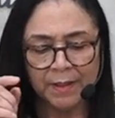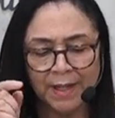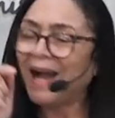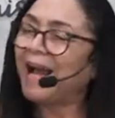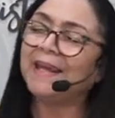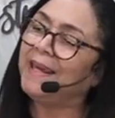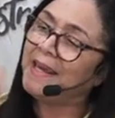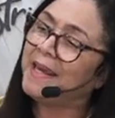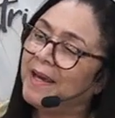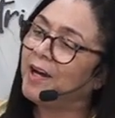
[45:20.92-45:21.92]
I
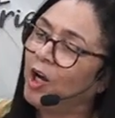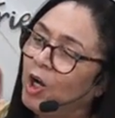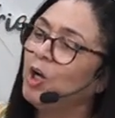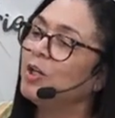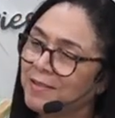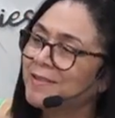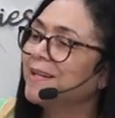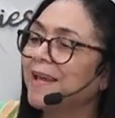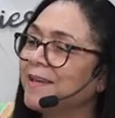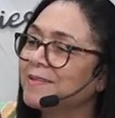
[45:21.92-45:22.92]
hear her
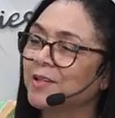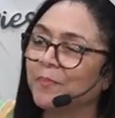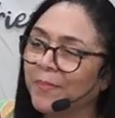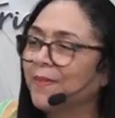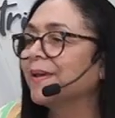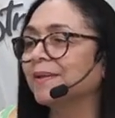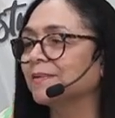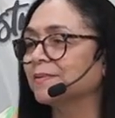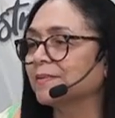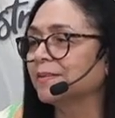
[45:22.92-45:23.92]
say some
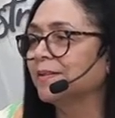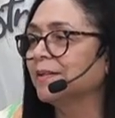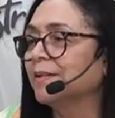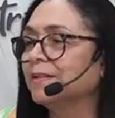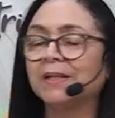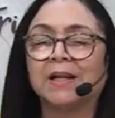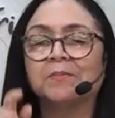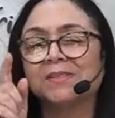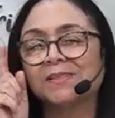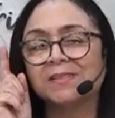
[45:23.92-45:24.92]
things that I'm
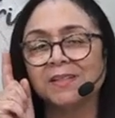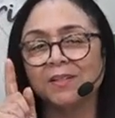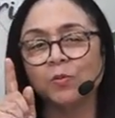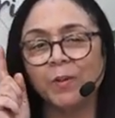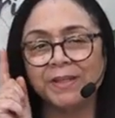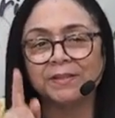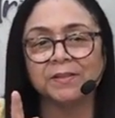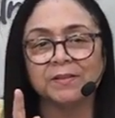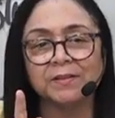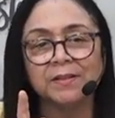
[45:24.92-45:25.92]
still
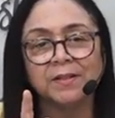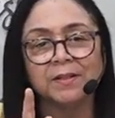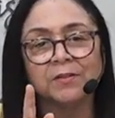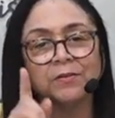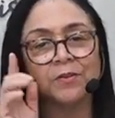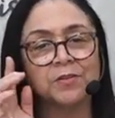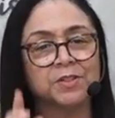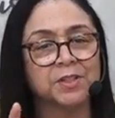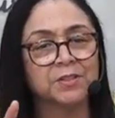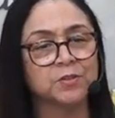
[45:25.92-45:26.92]
waiting for
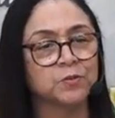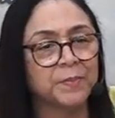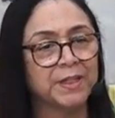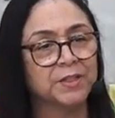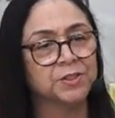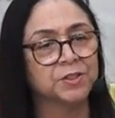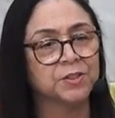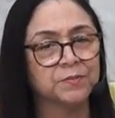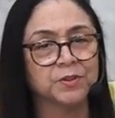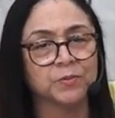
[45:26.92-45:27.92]
Christians who've been in
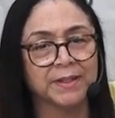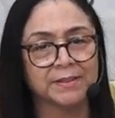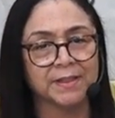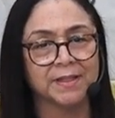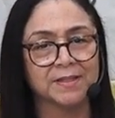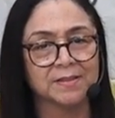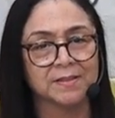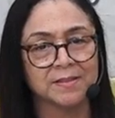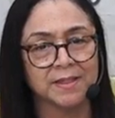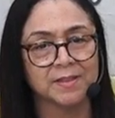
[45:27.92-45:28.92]
church for 20 years
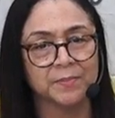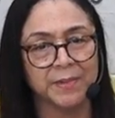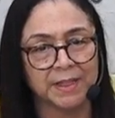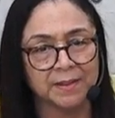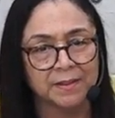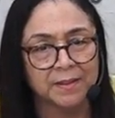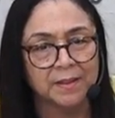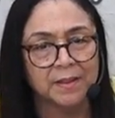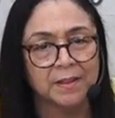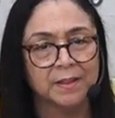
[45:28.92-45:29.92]
to say to me
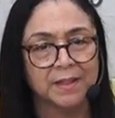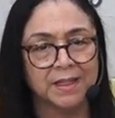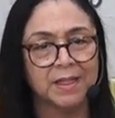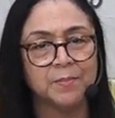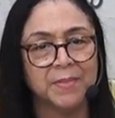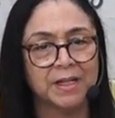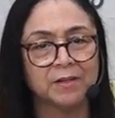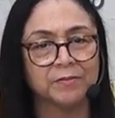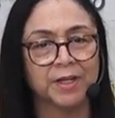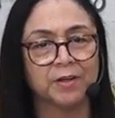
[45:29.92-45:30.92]
in the middle
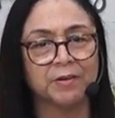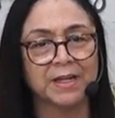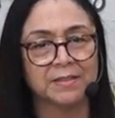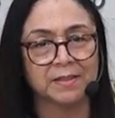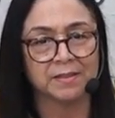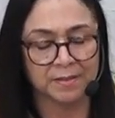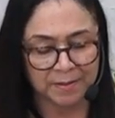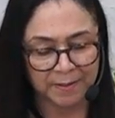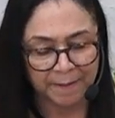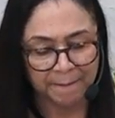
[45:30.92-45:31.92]
of their crisis.